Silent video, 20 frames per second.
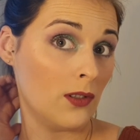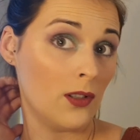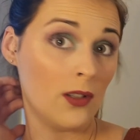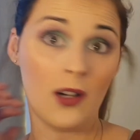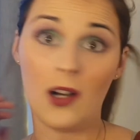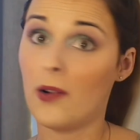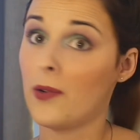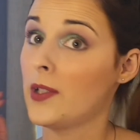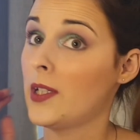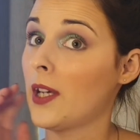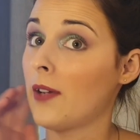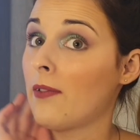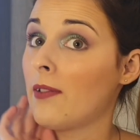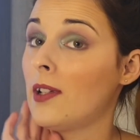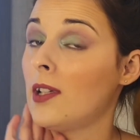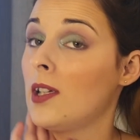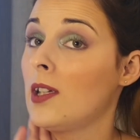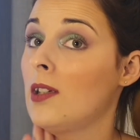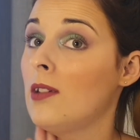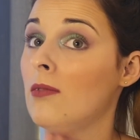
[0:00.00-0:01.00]
I would
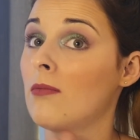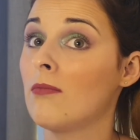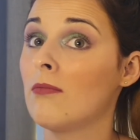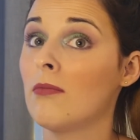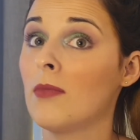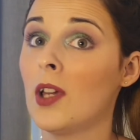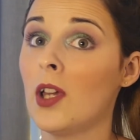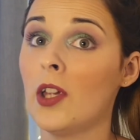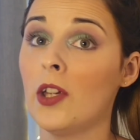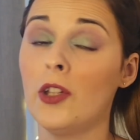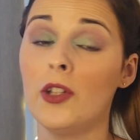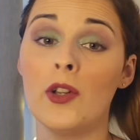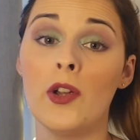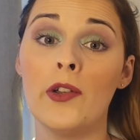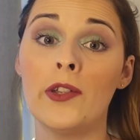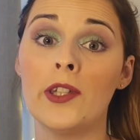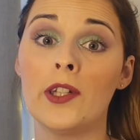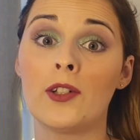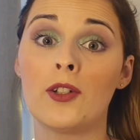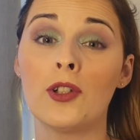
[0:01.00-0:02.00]
definitely
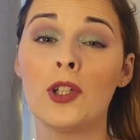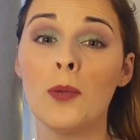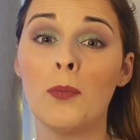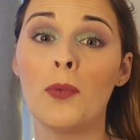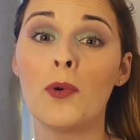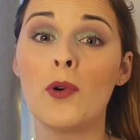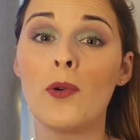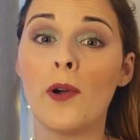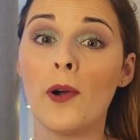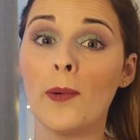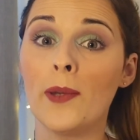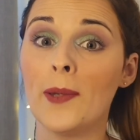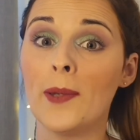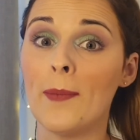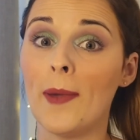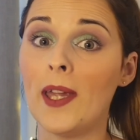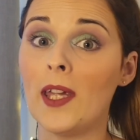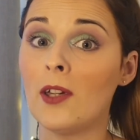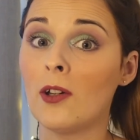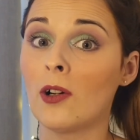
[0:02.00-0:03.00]
use it just to bulk up your
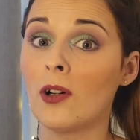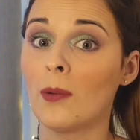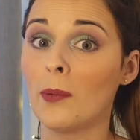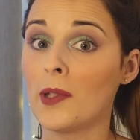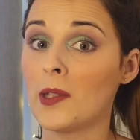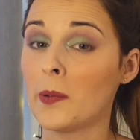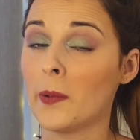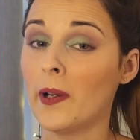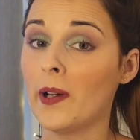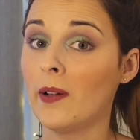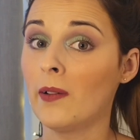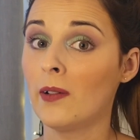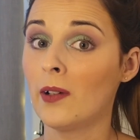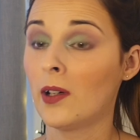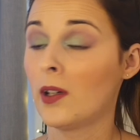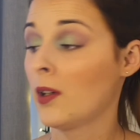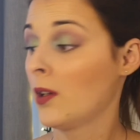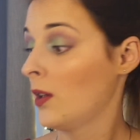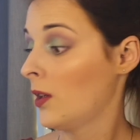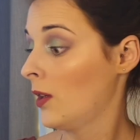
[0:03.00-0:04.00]
makeup as well.
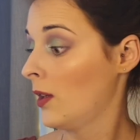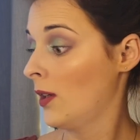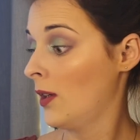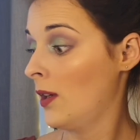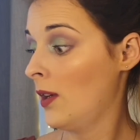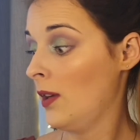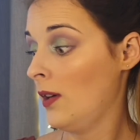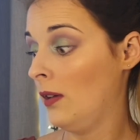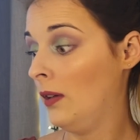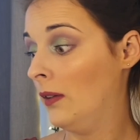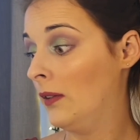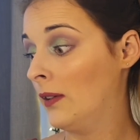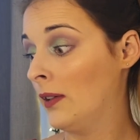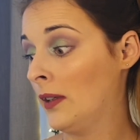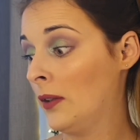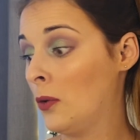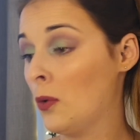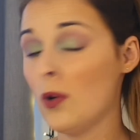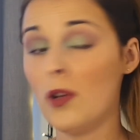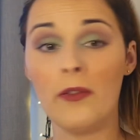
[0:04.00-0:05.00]
Like,
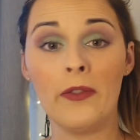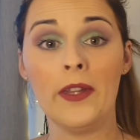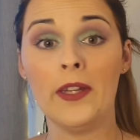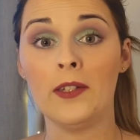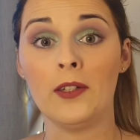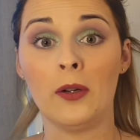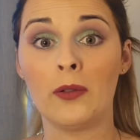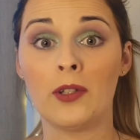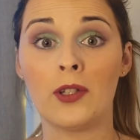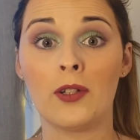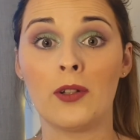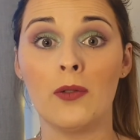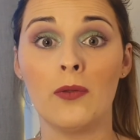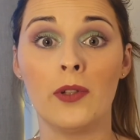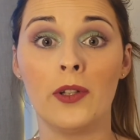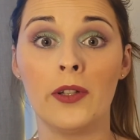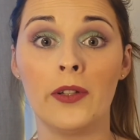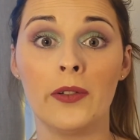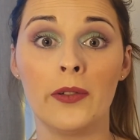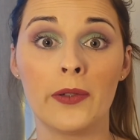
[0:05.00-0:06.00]
all of this I would still
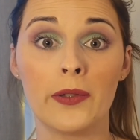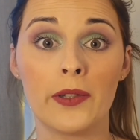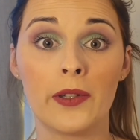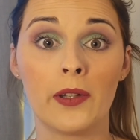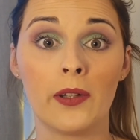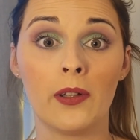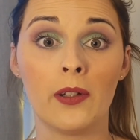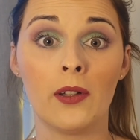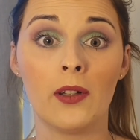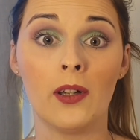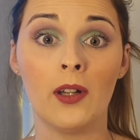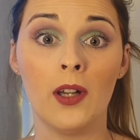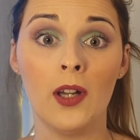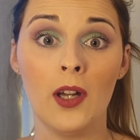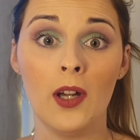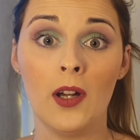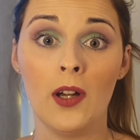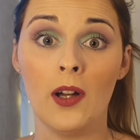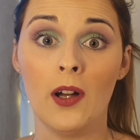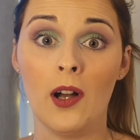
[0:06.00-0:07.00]
use.
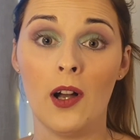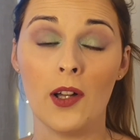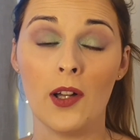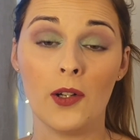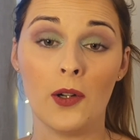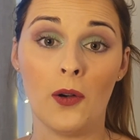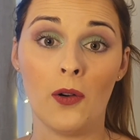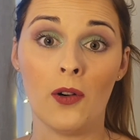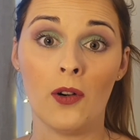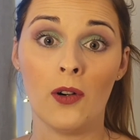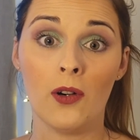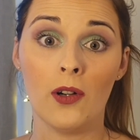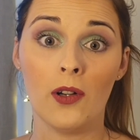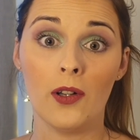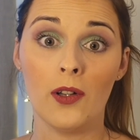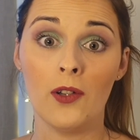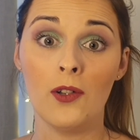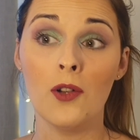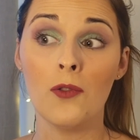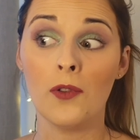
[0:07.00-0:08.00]
I got
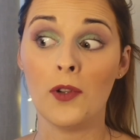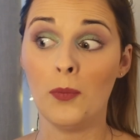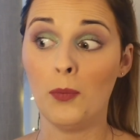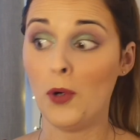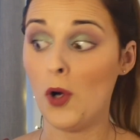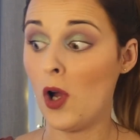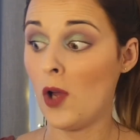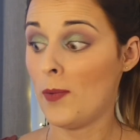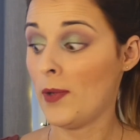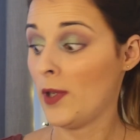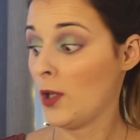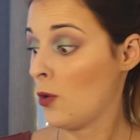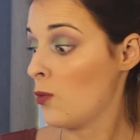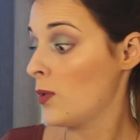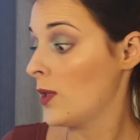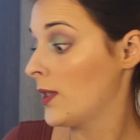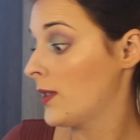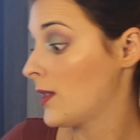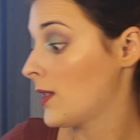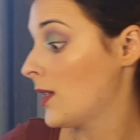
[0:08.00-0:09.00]
another priming
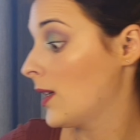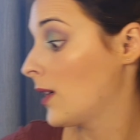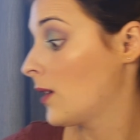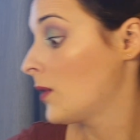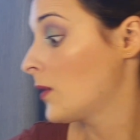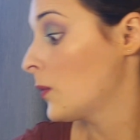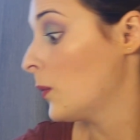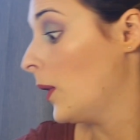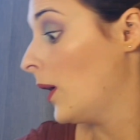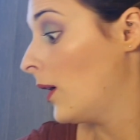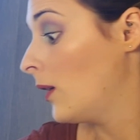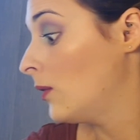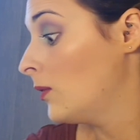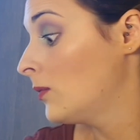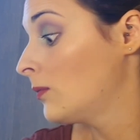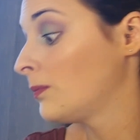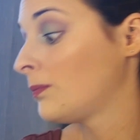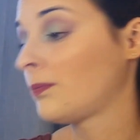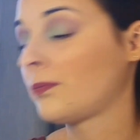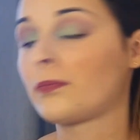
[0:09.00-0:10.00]
cooling stick as well,
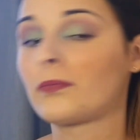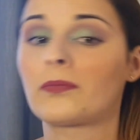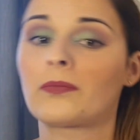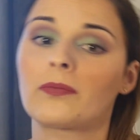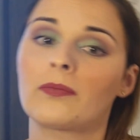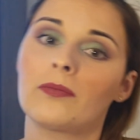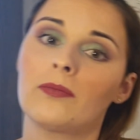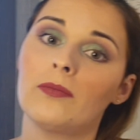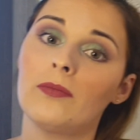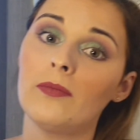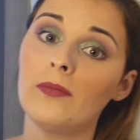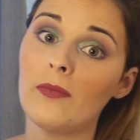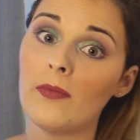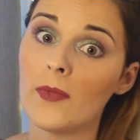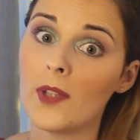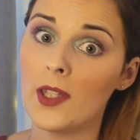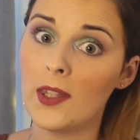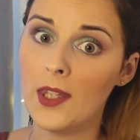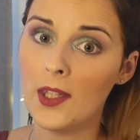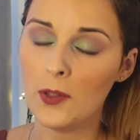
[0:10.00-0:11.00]

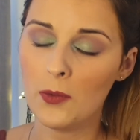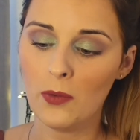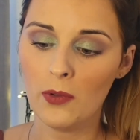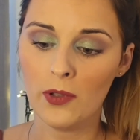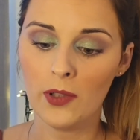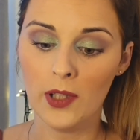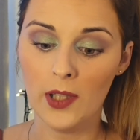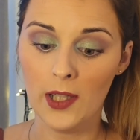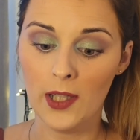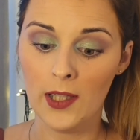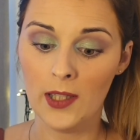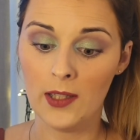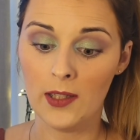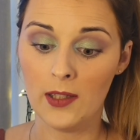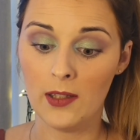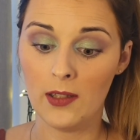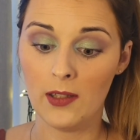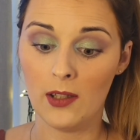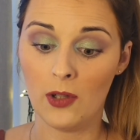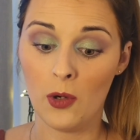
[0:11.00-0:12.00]
and this one
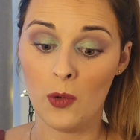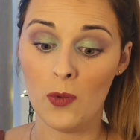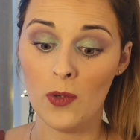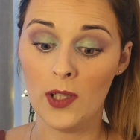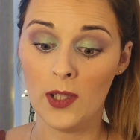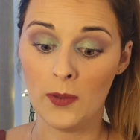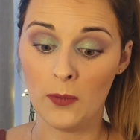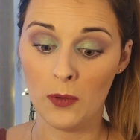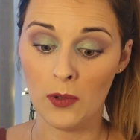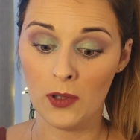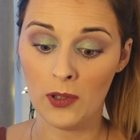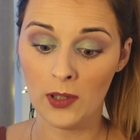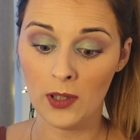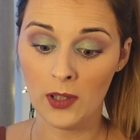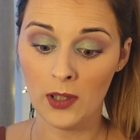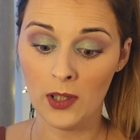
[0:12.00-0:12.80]
is a cooling